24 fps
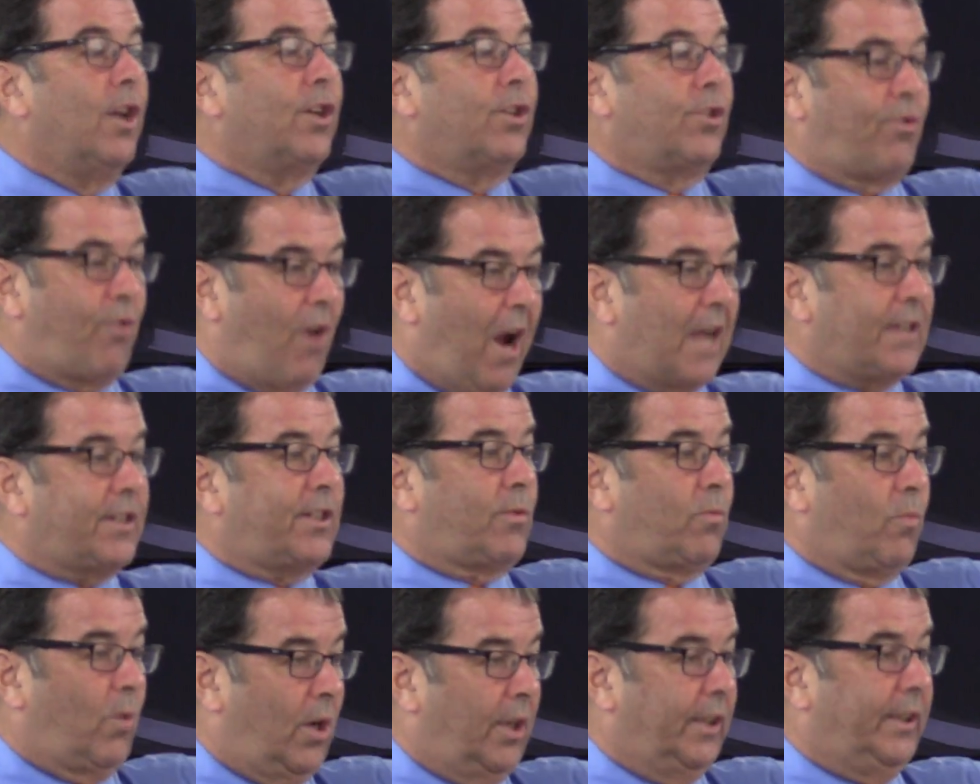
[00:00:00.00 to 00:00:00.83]

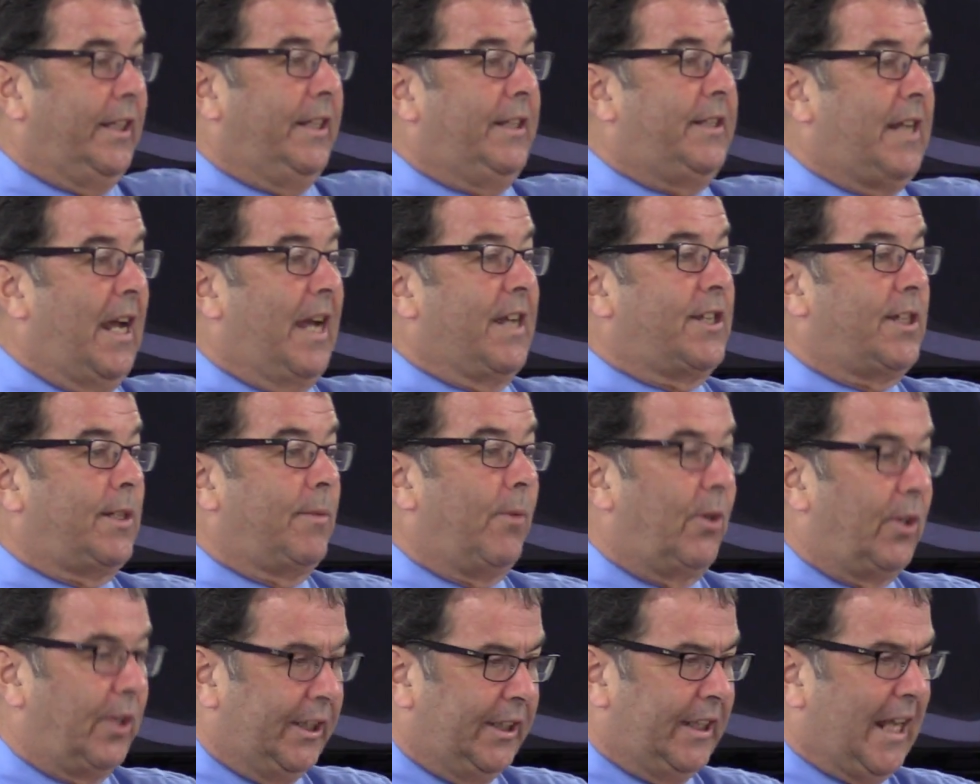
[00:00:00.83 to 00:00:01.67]
trustworthy
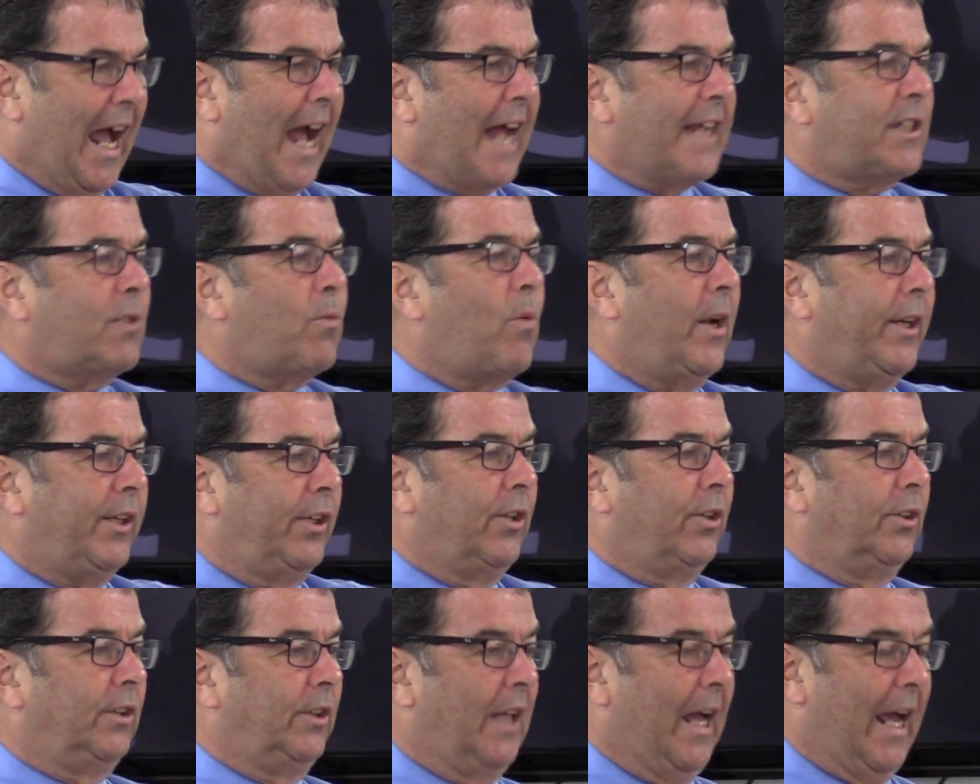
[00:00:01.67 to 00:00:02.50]
testimony. That's what
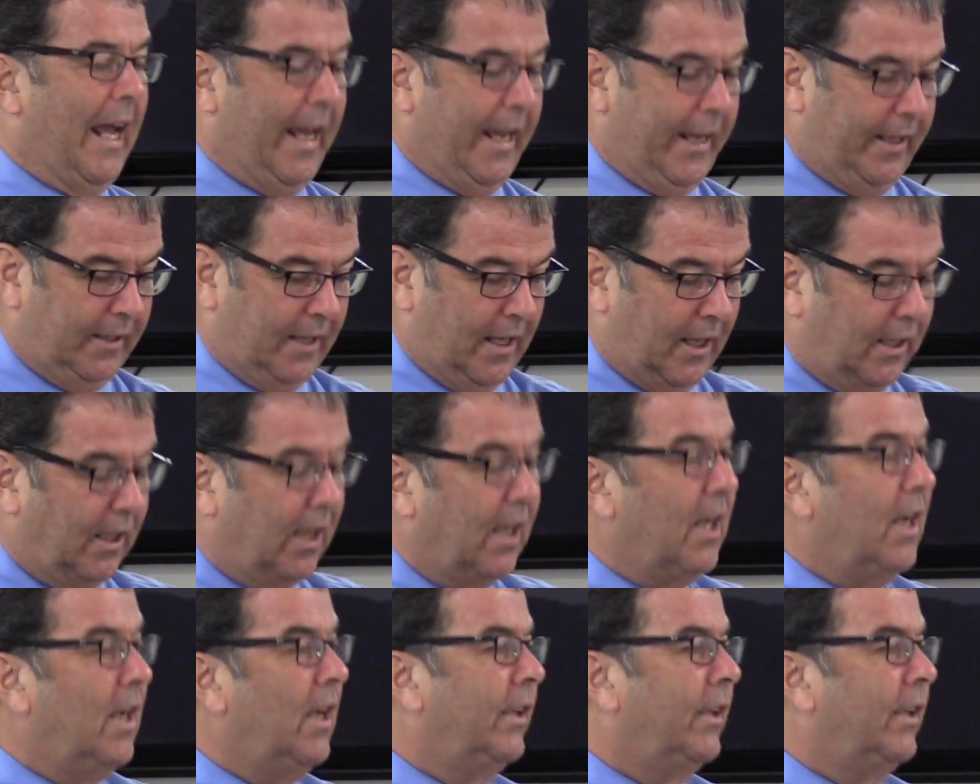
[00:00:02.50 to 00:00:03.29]
you're laying the